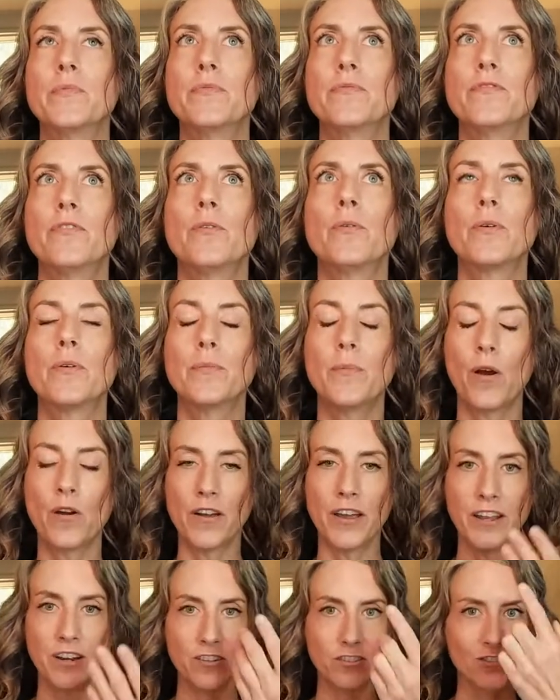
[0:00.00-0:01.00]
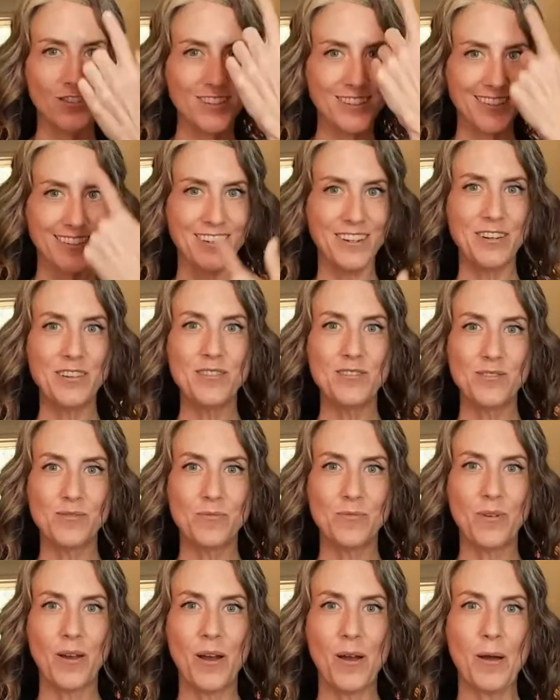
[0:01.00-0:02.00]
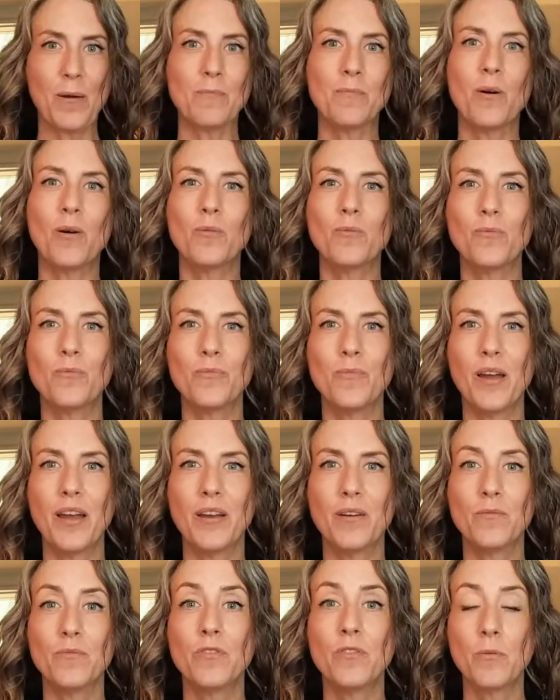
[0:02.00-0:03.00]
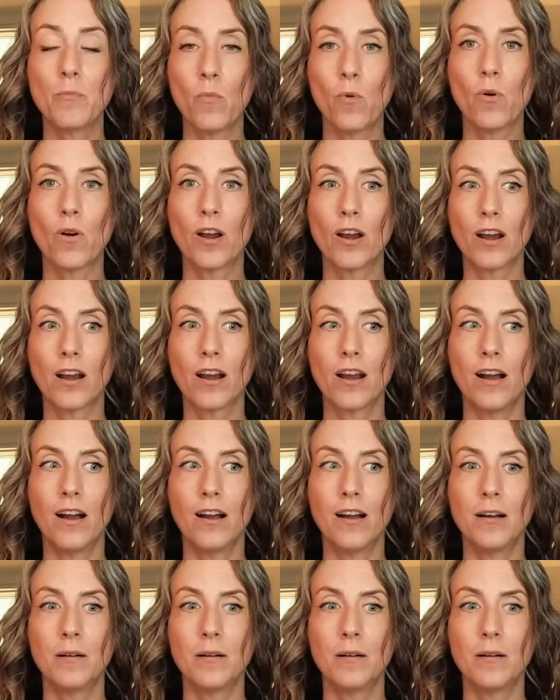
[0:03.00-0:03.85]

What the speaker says: For our energy centers, the more